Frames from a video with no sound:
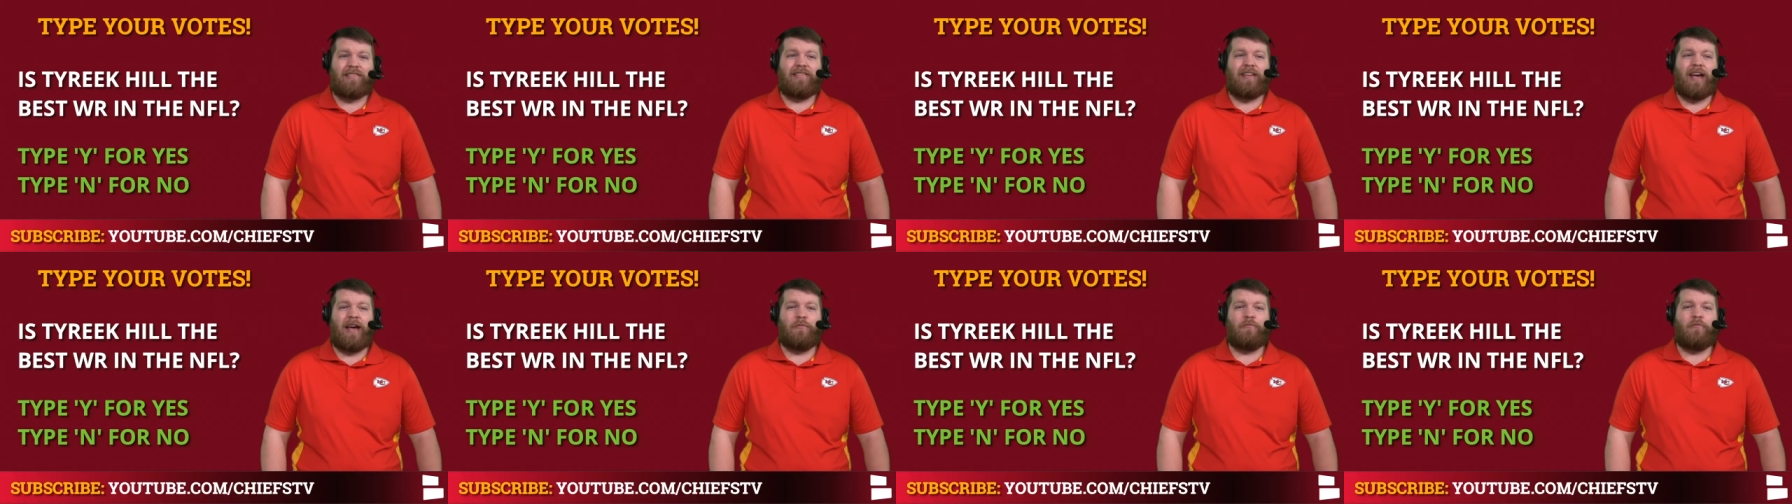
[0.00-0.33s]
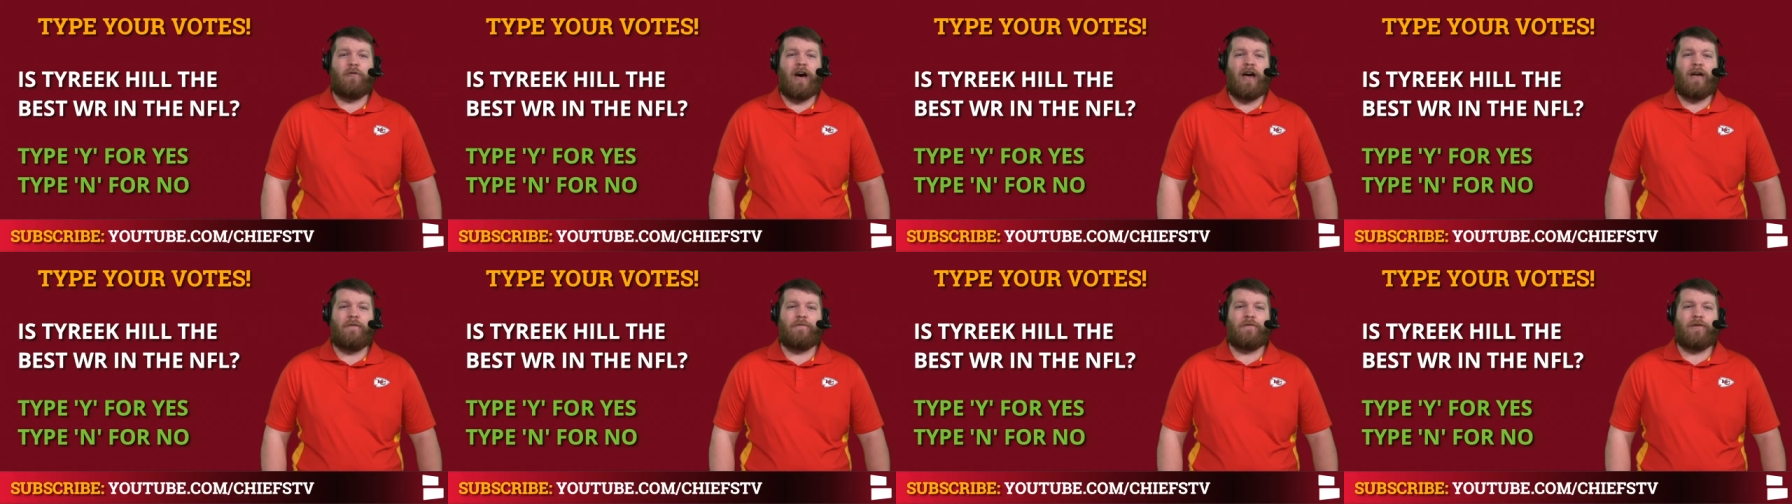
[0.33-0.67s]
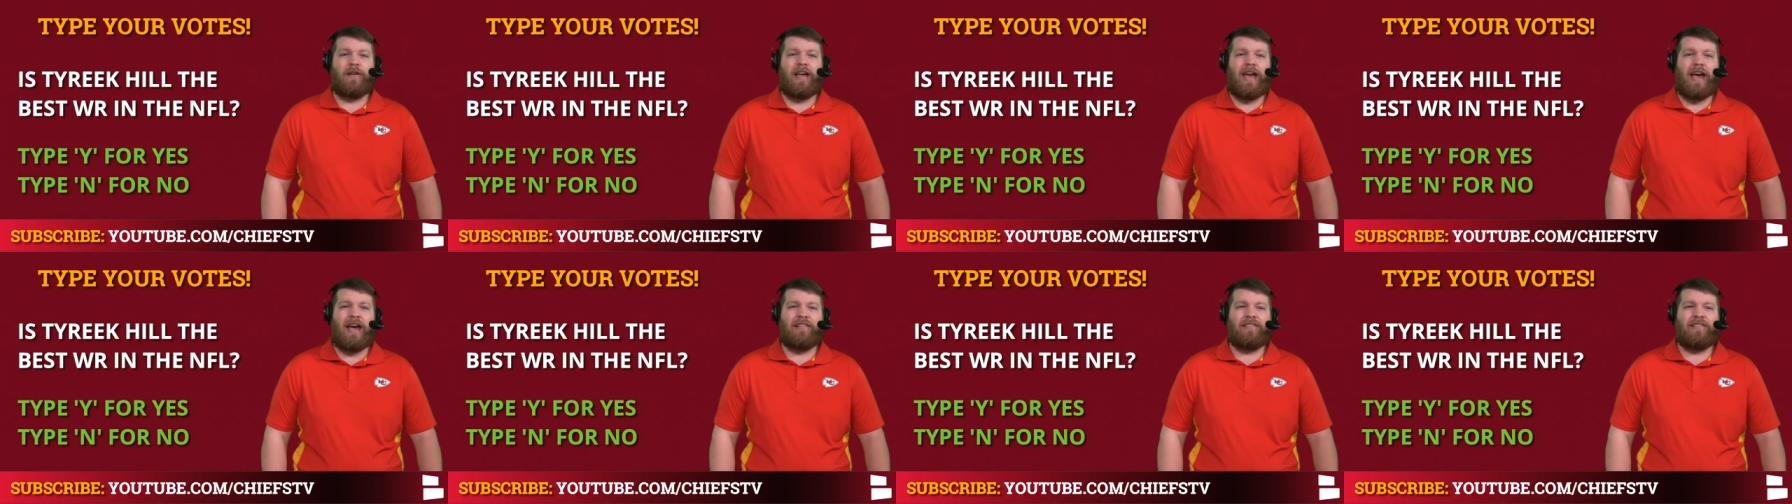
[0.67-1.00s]
Type Y for
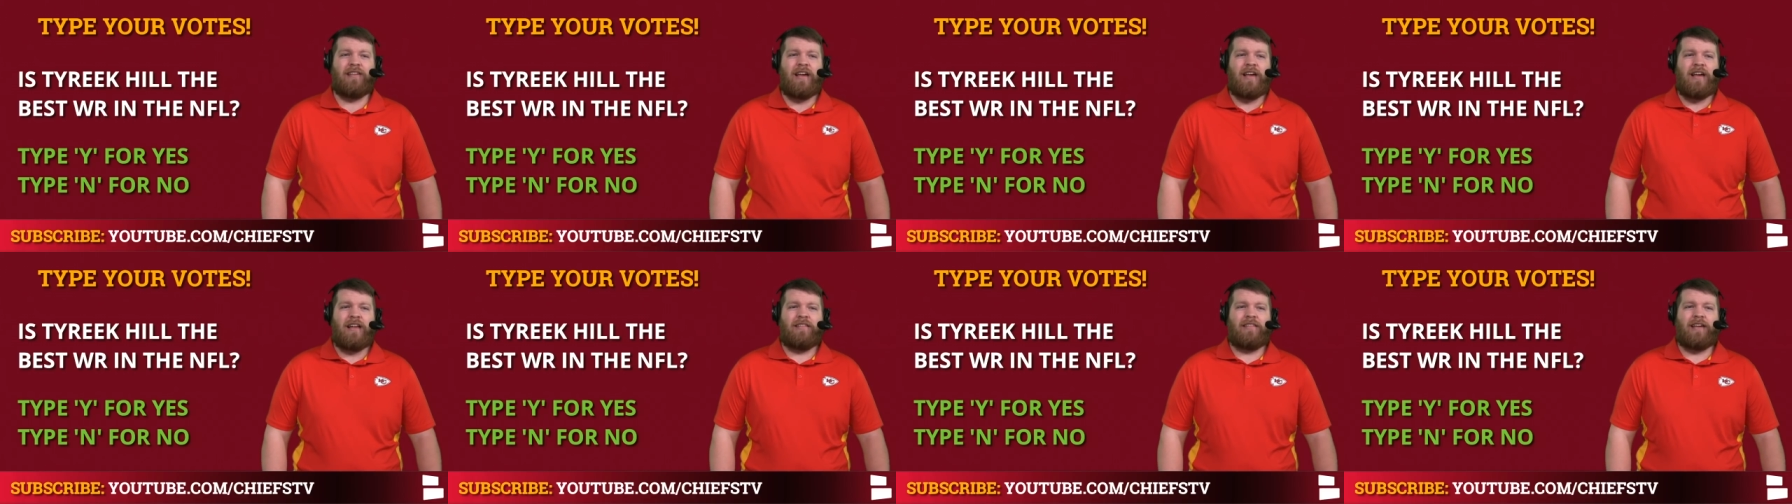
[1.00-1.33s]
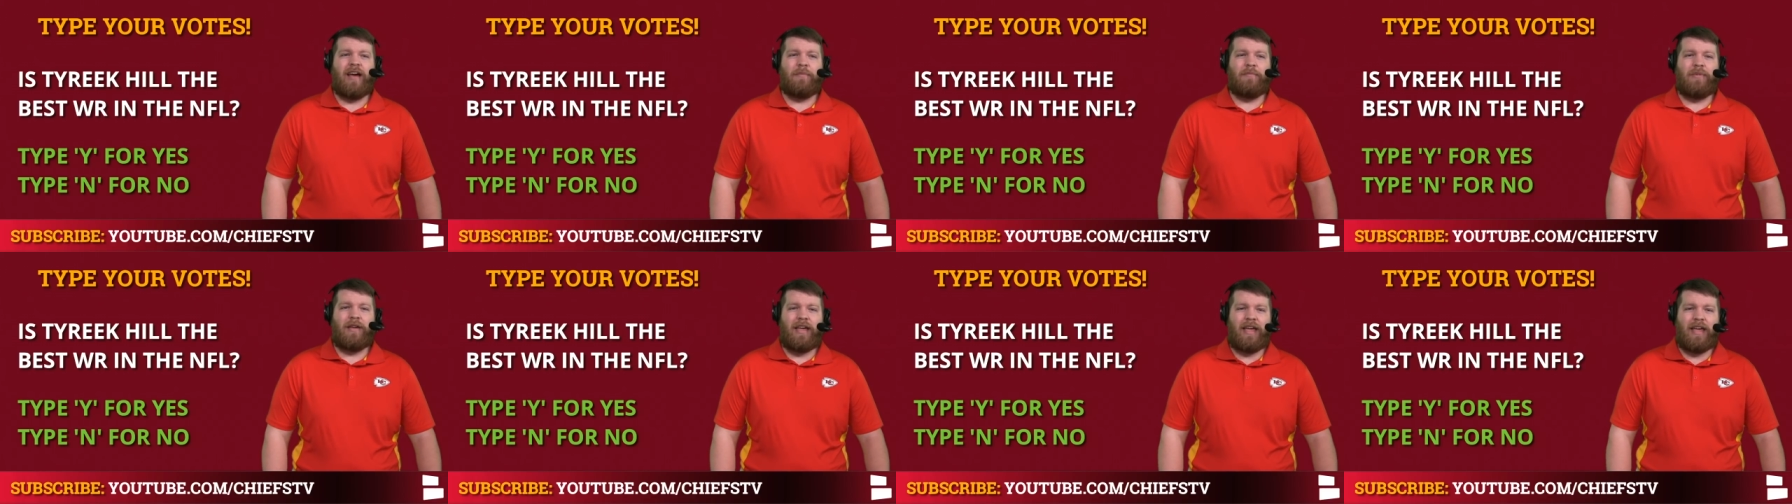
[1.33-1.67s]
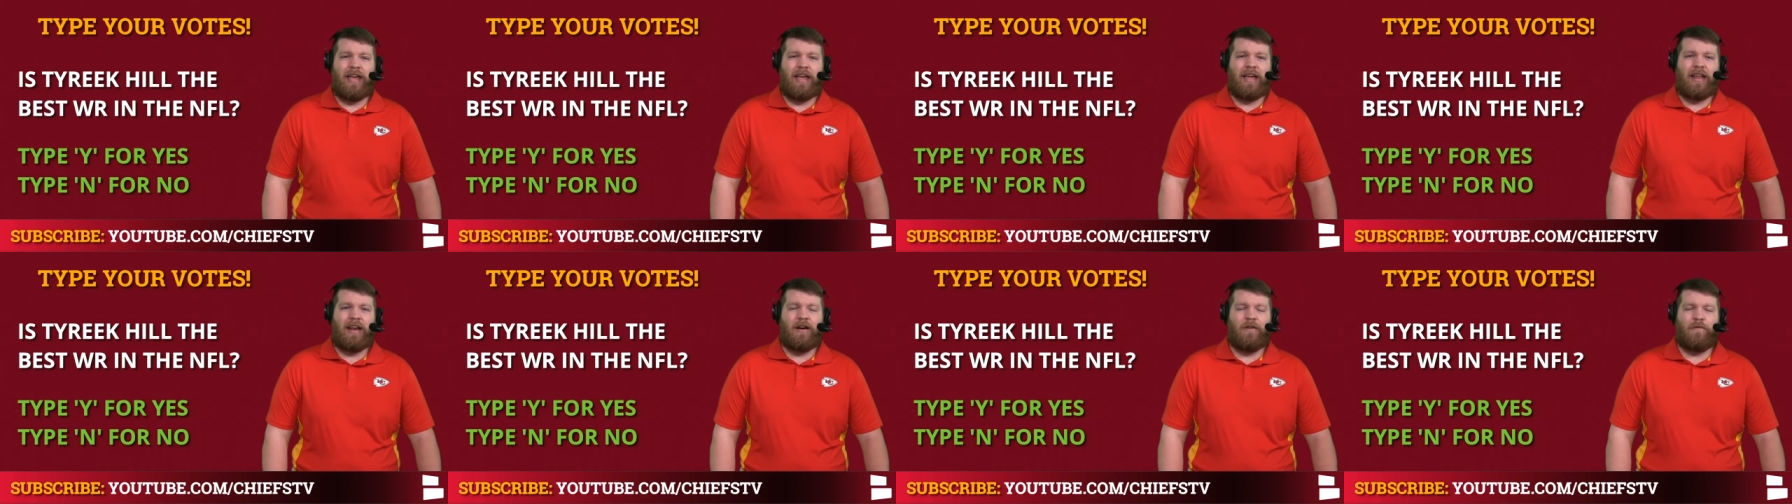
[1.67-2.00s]
yes. Type
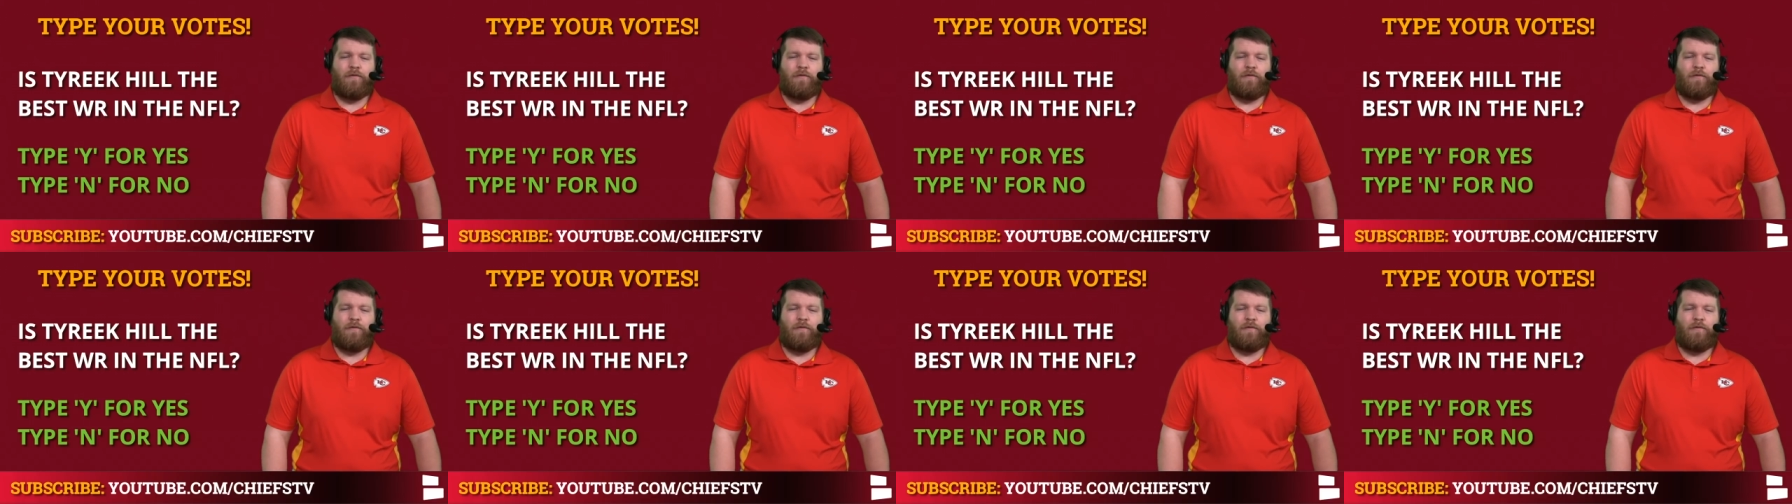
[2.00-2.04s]
N